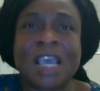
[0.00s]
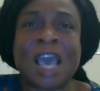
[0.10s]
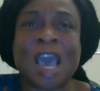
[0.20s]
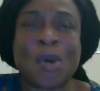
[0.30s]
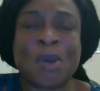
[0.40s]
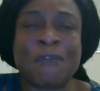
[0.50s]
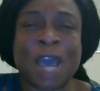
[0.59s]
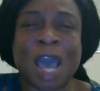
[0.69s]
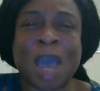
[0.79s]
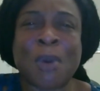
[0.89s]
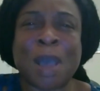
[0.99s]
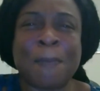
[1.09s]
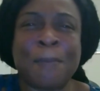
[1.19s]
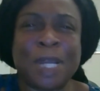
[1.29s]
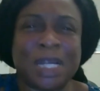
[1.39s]
However, our
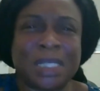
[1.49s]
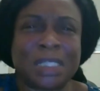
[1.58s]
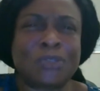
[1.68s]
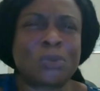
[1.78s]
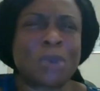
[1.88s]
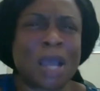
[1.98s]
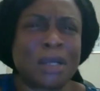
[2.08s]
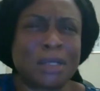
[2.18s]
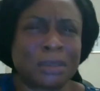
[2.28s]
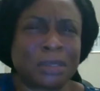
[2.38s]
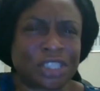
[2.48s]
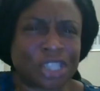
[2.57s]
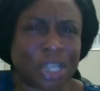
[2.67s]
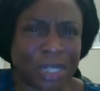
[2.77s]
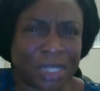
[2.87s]
ability to handle
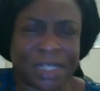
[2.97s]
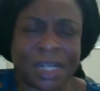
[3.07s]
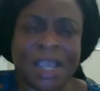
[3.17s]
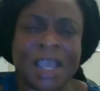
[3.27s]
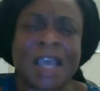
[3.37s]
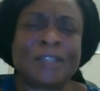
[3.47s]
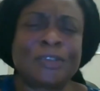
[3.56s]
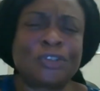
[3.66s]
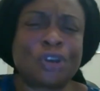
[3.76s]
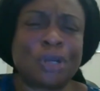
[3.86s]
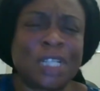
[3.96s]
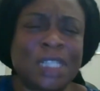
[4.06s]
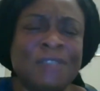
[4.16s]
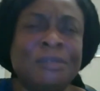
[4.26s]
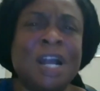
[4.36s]
change and turn
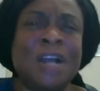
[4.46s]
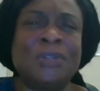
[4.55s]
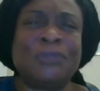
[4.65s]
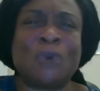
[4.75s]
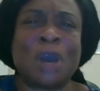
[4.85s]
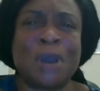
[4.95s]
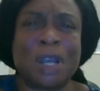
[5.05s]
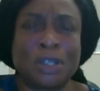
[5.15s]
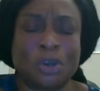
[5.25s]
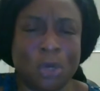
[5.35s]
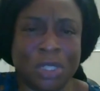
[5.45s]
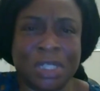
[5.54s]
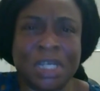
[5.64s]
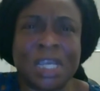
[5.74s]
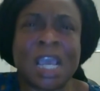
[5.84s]
it around for our good,
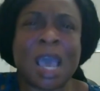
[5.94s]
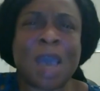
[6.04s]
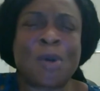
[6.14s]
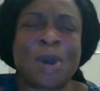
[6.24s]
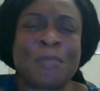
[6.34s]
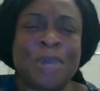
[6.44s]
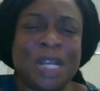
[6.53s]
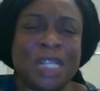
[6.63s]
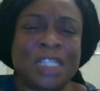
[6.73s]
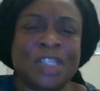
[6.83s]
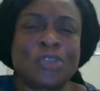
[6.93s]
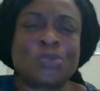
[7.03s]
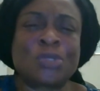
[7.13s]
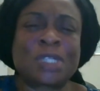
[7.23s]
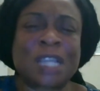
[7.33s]
our ability to
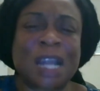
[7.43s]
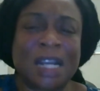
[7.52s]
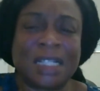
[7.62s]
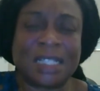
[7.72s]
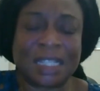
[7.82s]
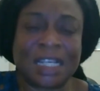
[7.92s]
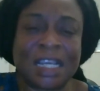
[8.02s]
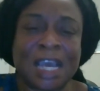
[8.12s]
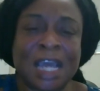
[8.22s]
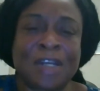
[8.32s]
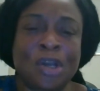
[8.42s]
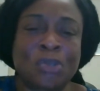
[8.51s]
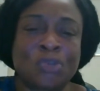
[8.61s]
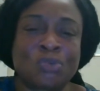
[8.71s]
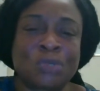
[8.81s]
stand and
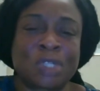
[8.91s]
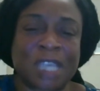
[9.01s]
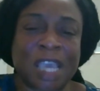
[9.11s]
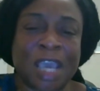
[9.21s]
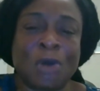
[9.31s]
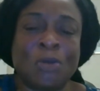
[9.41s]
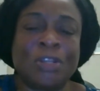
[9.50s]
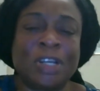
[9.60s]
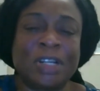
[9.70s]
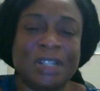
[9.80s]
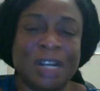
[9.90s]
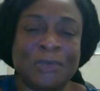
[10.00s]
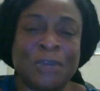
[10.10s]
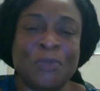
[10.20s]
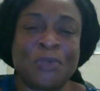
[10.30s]
not to stay on the ground
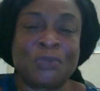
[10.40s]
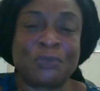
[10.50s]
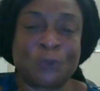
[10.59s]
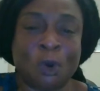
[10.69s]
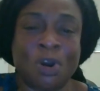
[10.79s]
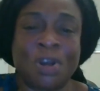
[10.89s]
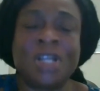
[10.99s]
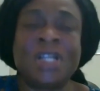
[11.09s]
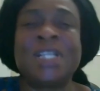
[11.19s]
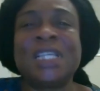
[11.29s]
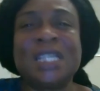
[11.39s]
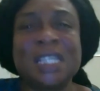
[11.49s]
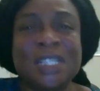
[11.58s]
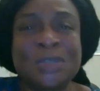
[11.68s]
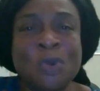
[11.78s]
when we fall,
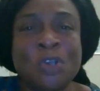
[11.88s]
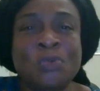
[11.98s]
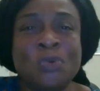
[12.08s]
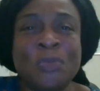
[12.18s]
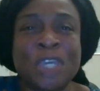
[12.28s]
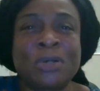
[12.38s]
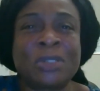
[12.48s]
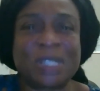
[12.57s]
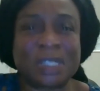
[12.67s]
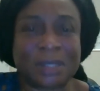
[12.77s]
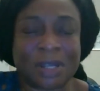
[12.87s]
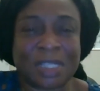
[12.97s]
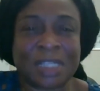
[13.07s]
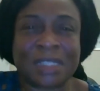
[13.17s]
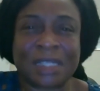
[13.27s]
is what will make us a
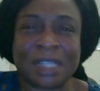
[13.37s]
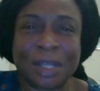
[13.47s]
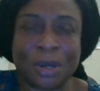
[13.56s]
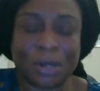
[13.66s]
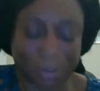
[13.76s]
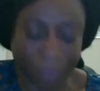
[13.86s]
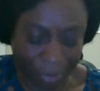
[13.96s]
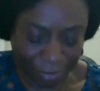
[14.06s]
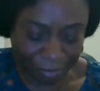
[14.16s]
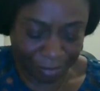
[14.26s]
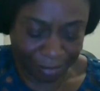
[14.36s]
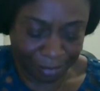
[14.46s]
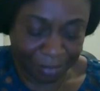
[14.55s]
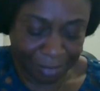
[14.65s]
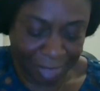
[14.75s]
success in the long run.
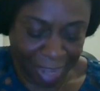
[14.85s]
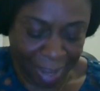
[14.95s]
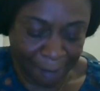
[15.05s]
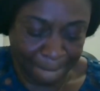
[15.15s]
Yeah.